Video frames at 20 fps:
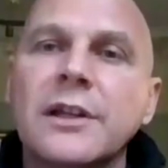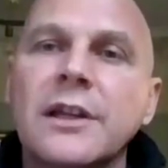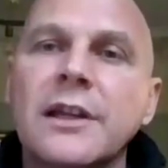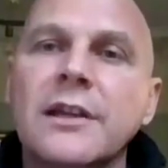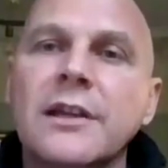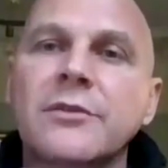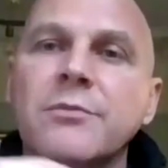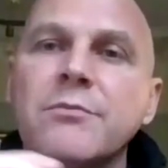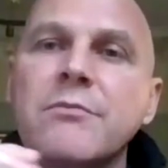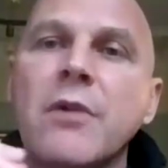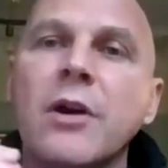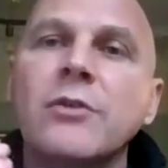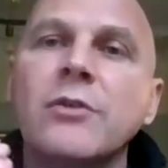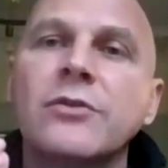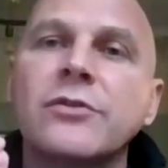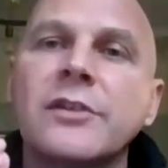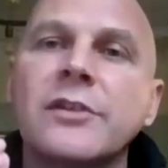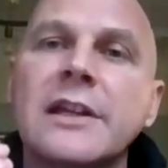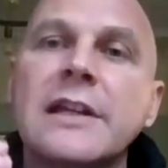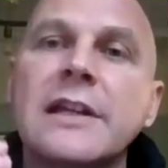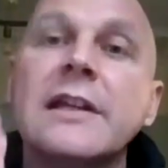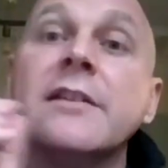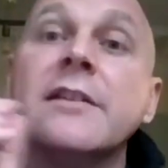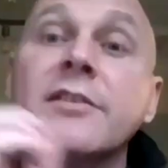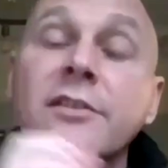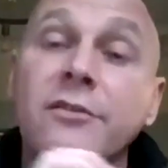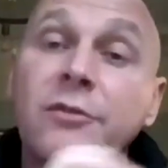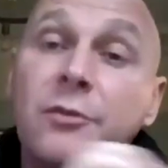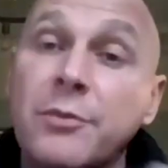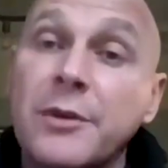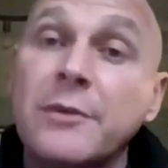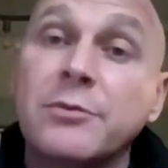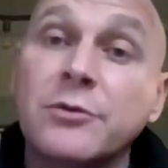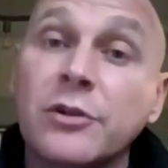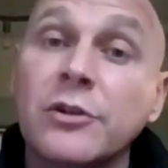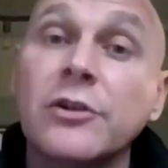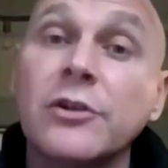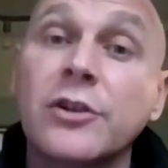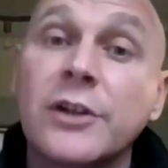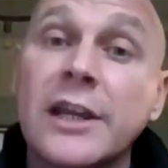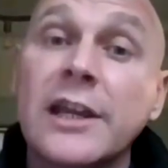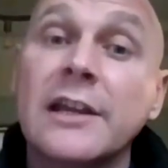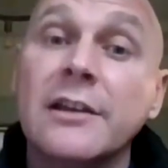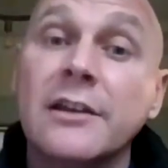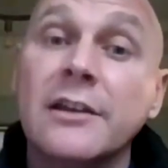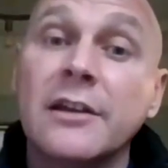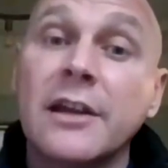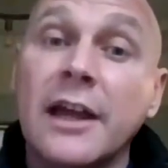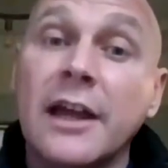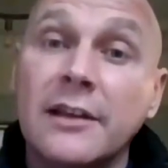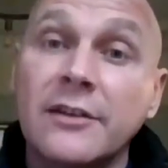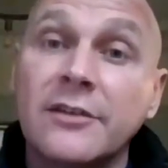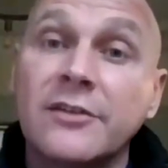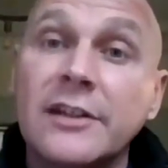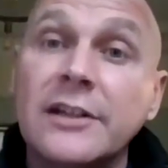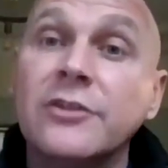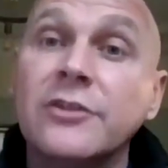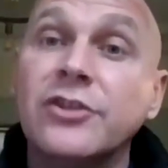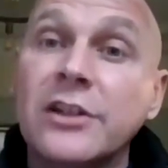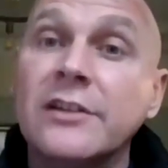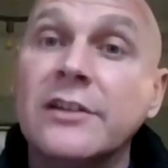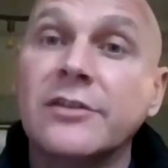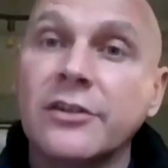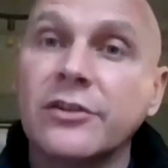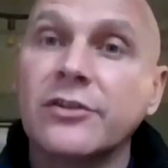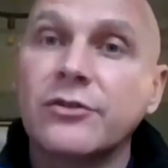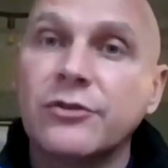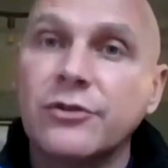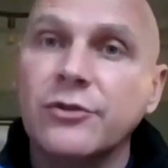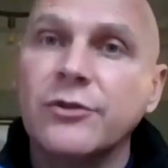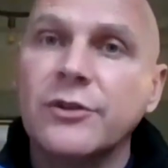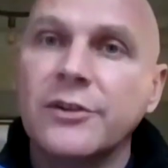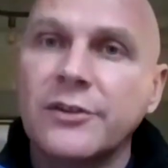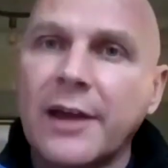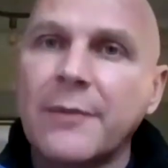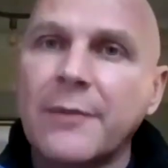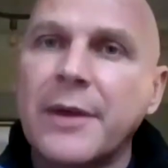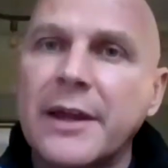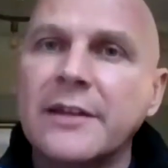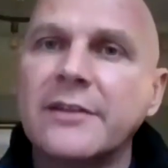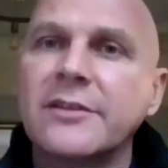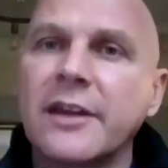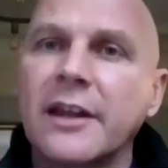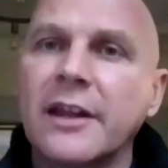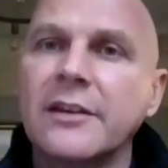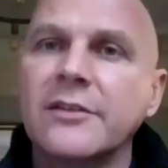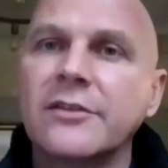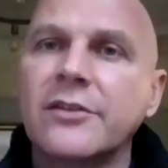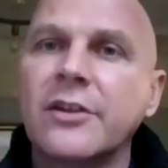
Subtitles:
is most easy for people to look in and see Jesus through. Does that make sense?